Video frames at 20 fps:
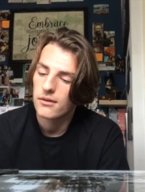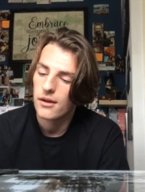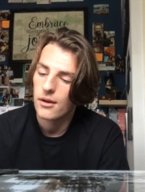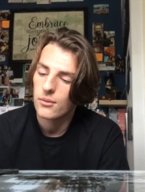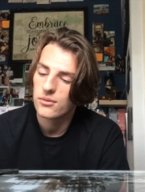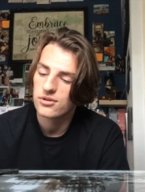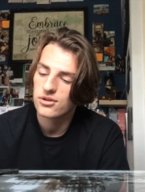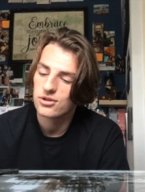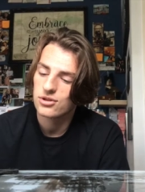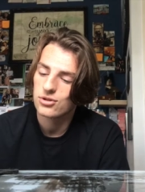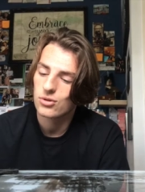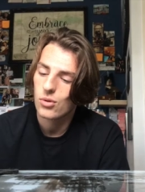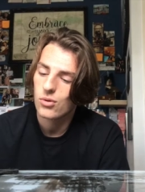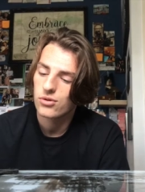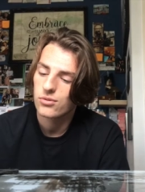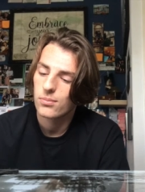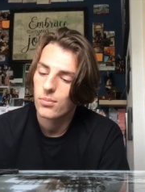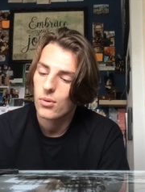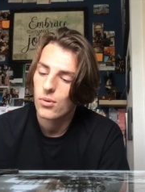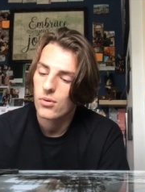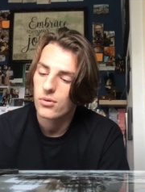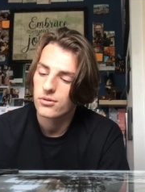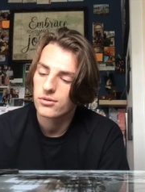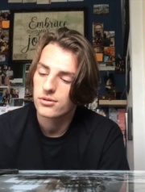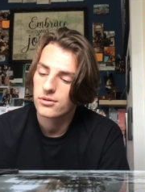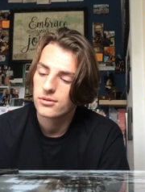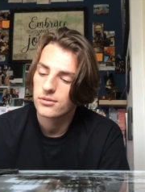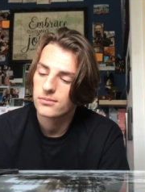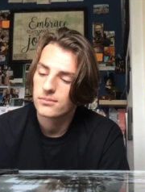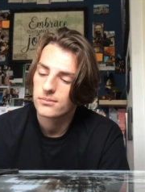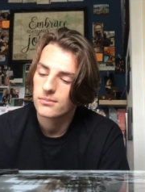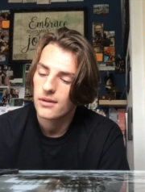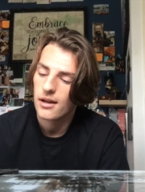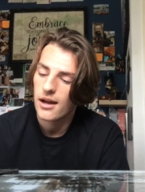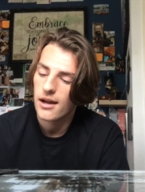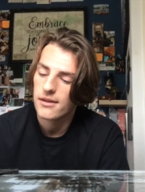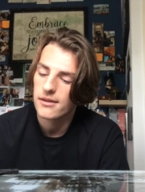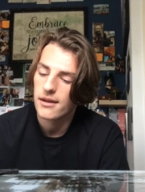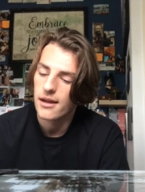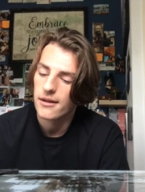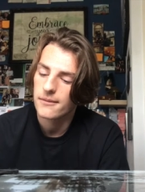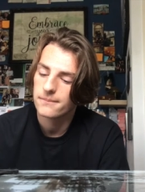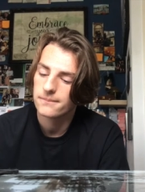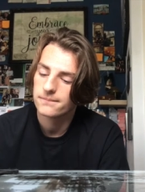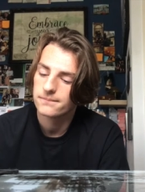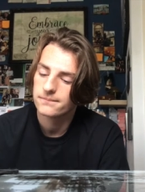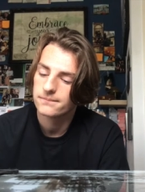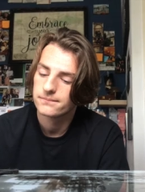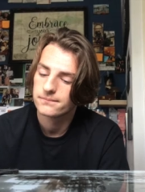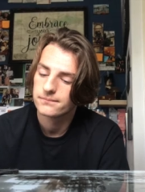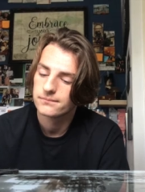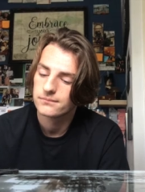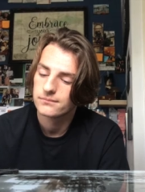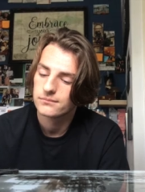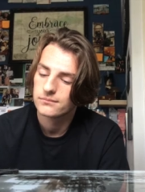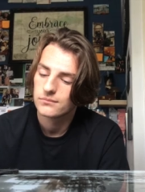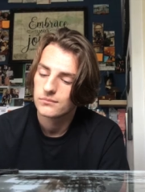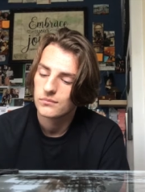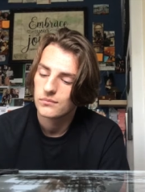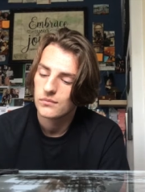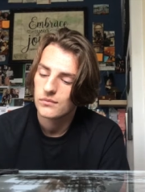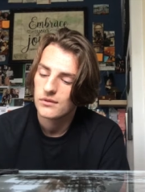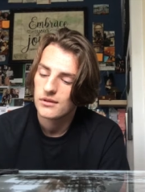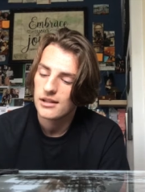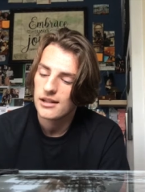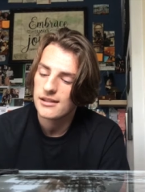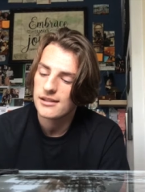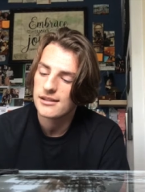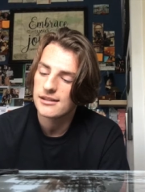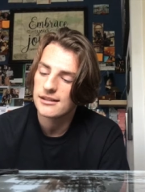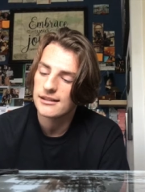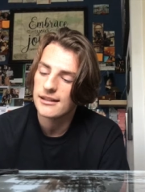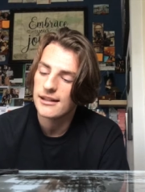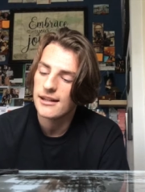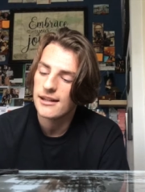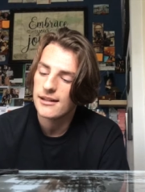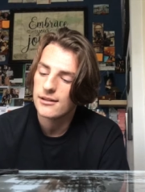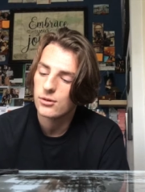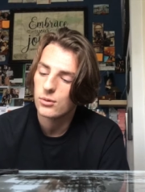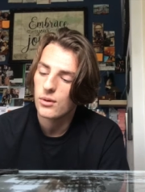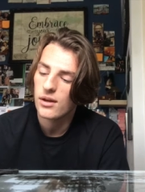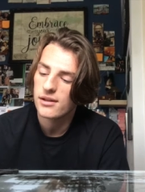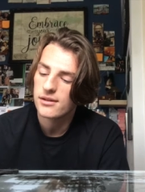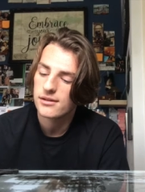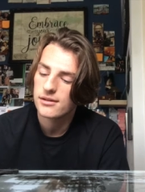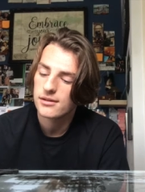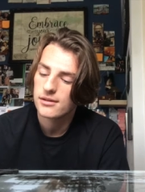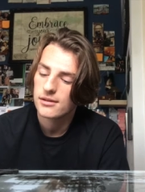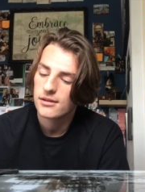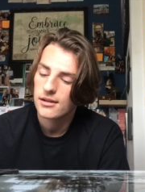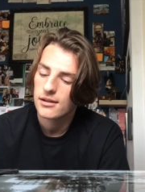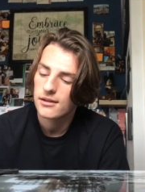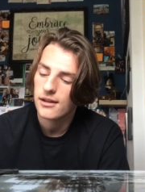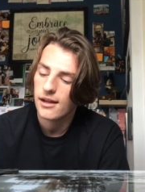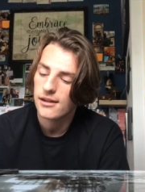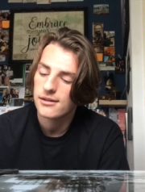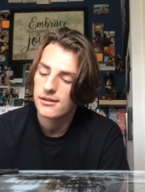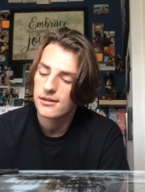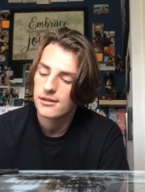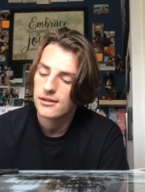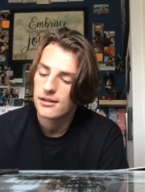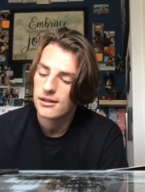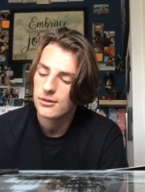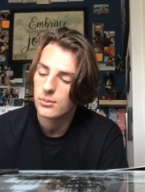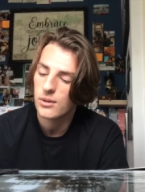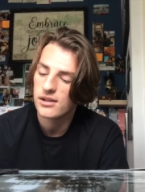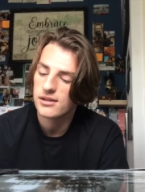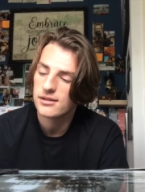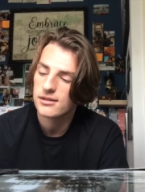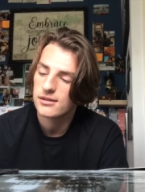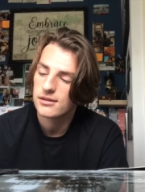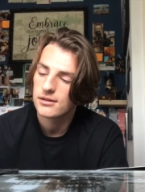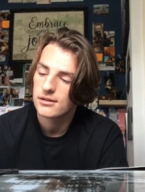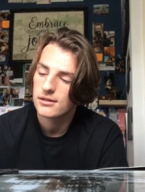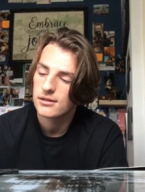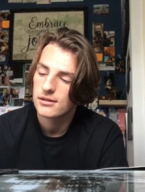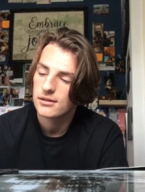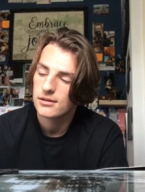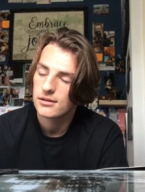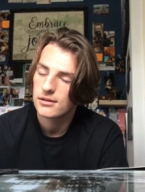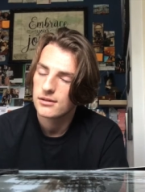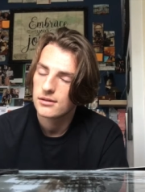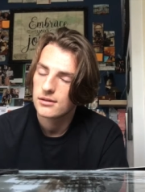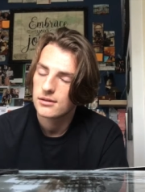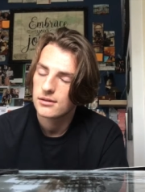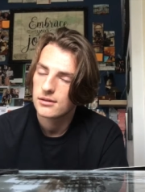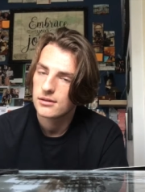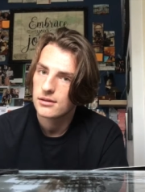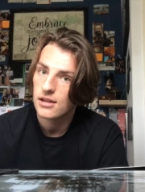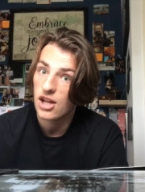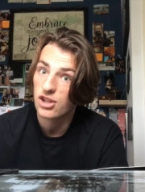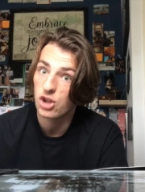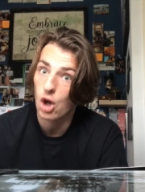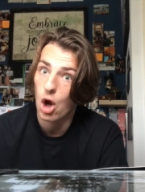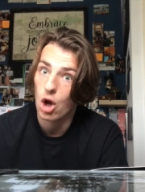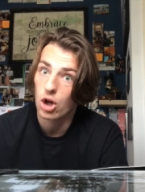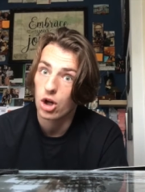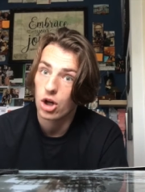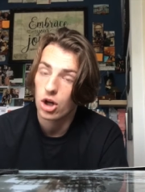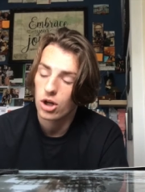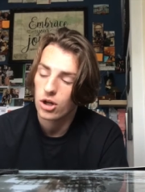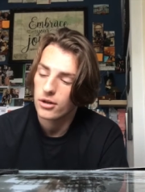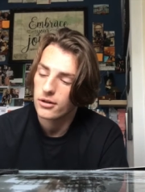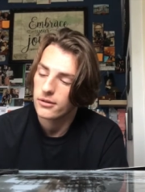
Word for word: There was a short pause, and then, It is clear to us that it was a dog.